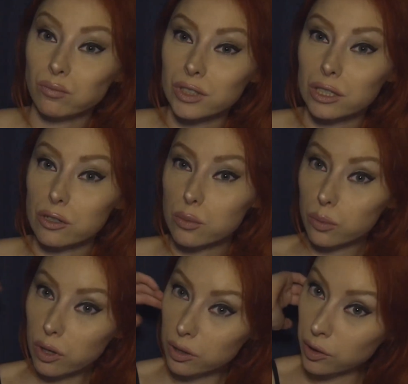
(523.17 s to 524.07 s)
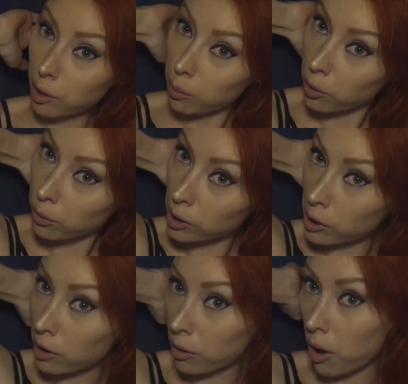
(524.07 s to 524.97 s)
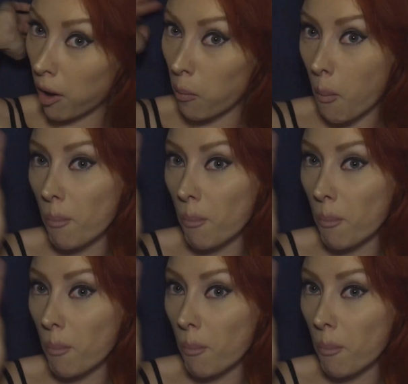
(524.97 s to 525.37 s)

I guess we're all in that boat right now, huh?